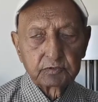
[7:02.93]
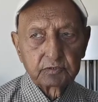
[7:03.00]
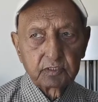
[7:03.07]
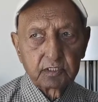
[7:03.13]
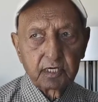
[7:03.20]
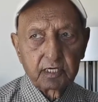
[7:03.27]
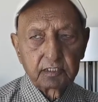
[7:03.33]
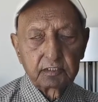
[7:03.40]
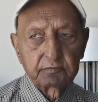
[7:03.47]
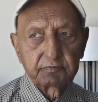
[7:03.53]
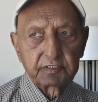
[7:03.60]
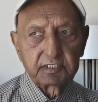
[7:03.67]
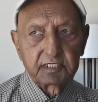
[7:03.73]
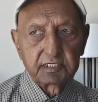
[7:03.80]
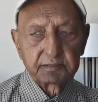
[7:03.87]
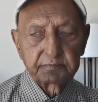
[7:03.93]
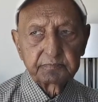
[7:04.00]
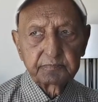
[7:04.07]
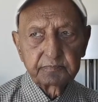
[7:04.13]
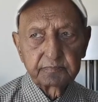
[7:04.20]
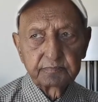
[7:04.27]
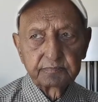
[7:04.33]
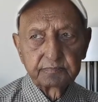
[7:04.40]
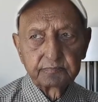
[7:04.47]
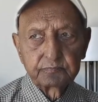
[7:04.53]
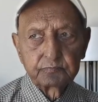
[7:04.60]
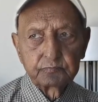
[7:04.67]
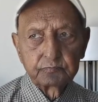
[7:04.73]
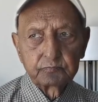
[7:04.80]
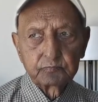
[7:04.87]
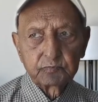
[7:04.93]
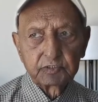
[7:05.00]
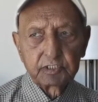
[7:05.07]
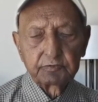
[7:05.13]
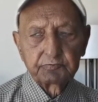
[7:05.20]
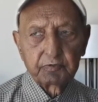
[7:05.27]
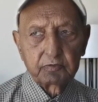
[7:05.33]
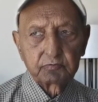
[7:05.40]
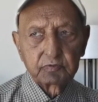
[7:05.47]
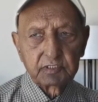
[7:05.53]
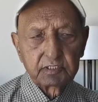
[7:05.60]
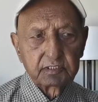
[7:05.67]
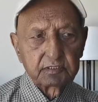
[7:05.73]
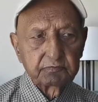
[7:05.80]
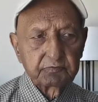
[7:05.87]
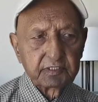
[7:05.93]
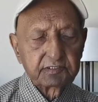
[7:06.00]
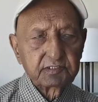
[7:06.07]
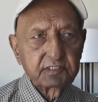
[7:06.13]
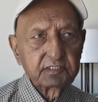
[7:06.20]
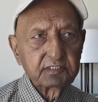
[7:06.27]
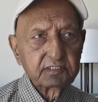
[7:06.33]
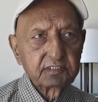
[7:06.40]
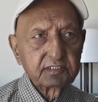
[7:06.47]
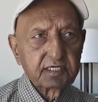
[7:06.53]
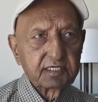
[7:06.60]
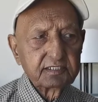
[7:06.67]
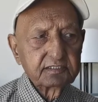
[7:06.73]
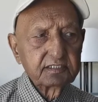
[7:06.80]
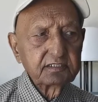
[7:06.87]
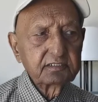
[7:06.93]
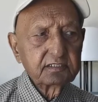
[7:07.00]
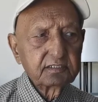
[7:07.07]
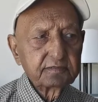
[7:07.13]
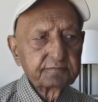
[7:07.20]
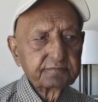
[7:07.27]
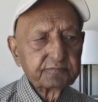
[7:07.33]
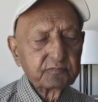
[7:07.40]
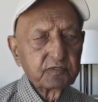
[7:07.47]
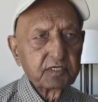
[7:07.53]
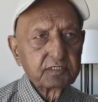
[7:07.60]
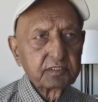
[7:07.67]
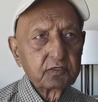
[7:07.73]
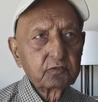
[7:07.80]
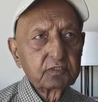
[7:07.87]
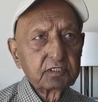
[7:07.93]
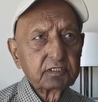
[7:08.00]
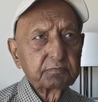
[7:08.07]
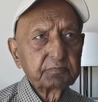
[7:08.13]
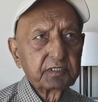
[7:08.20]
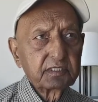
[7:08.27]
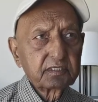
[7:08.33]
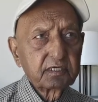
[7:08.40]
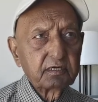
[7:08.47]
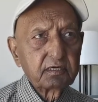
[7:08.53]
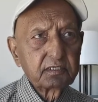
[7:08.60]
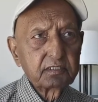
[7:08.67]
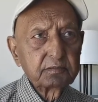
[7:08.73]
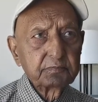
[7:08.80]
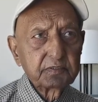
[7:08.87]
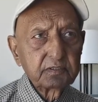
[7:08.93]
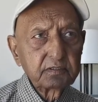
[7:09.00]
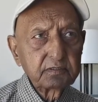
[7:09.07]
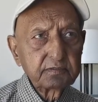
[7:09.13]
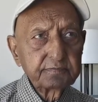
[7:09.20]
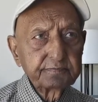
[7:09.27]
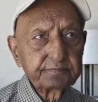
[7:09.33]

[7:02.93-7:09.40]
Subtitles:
allied with him. He founded West Indian Gadget and Nottingham Hill Carnival.